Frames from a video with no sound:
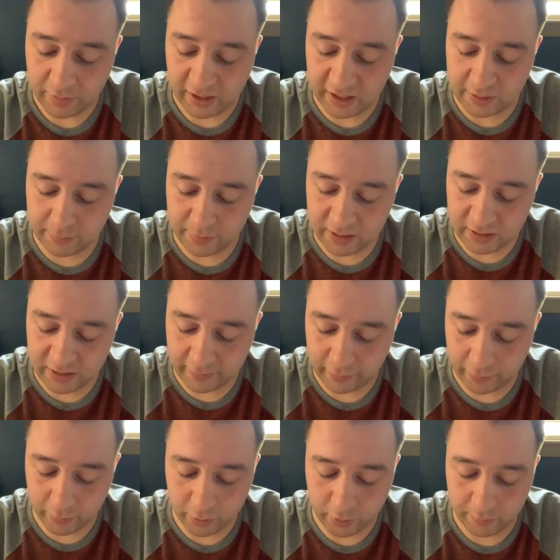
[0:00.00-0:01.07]
Behind him in the
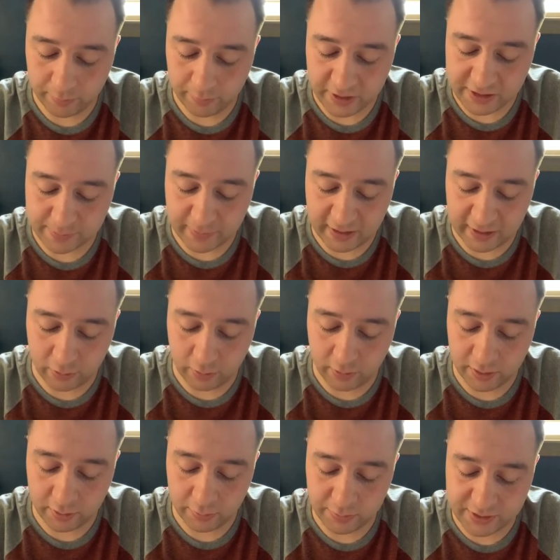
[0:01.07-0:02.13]
living room, his man
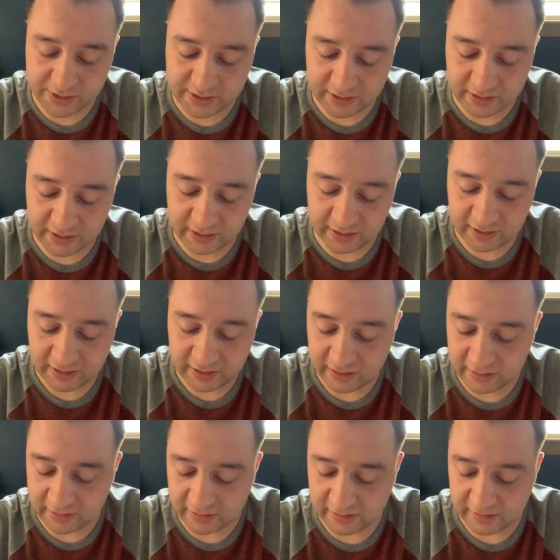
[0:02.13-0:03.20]
Oil was sitting
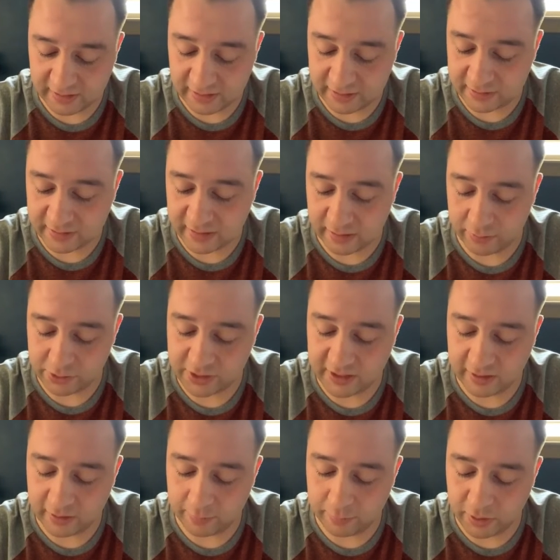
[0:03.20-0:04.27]
on the couch,
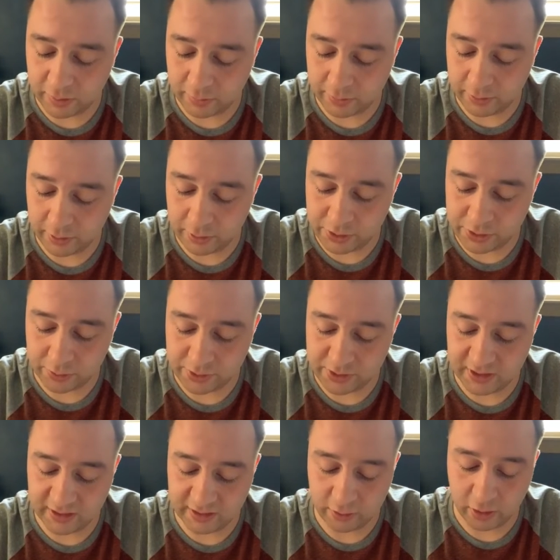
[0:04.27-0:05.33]
counting money with another
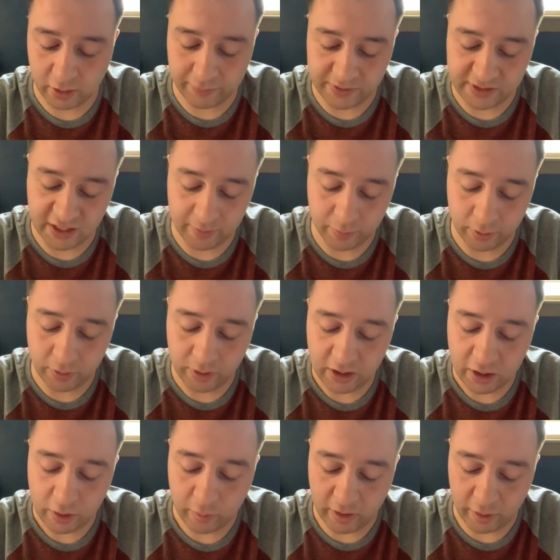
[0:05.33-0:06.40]
associate on the coffee table,
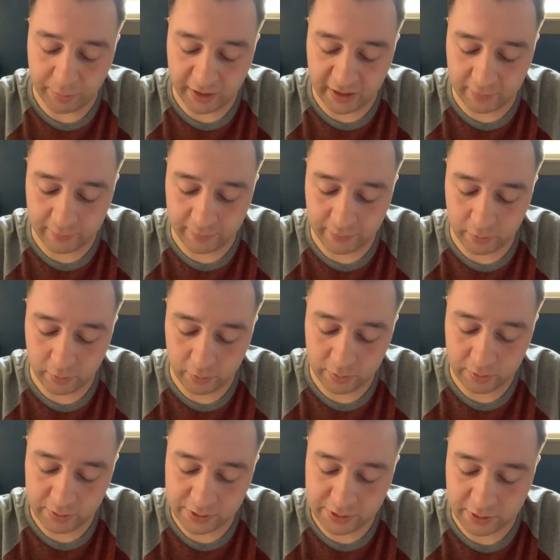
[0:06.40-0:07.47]
while Paid in Full,
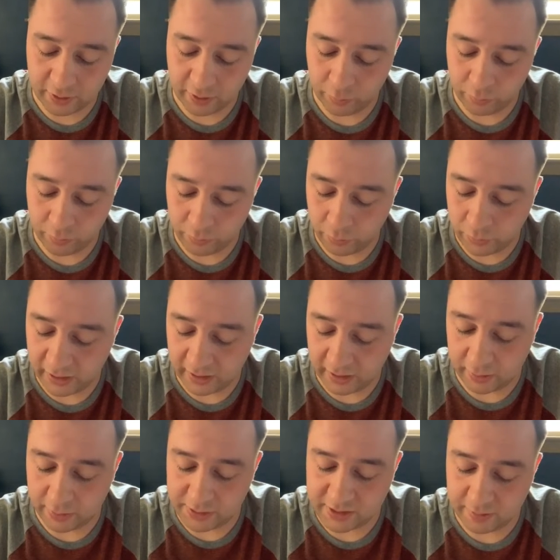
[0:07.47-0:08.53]
starring Wood
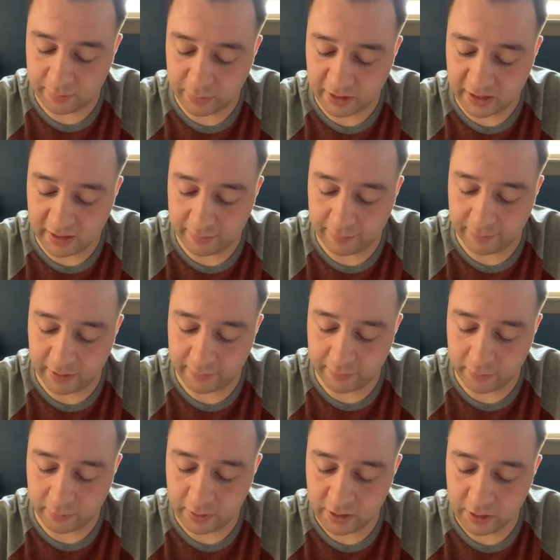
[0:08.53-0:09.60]
Harris and Kai
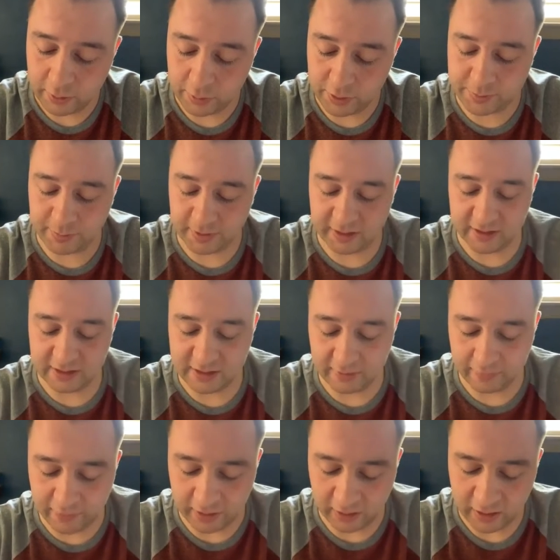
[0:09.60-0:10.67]
Pfeiffer, was playing on the
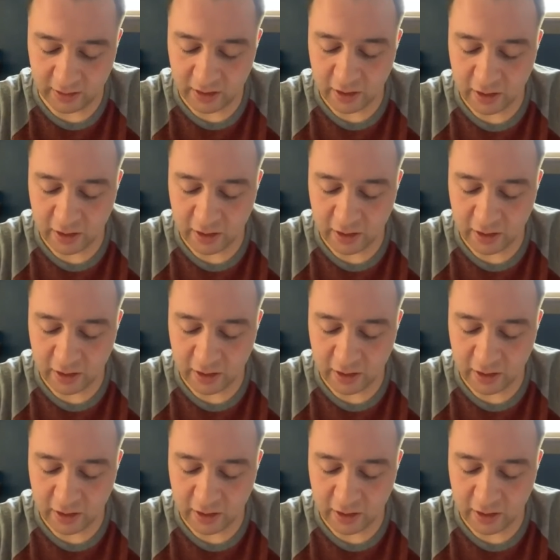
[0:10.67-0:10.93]
TV.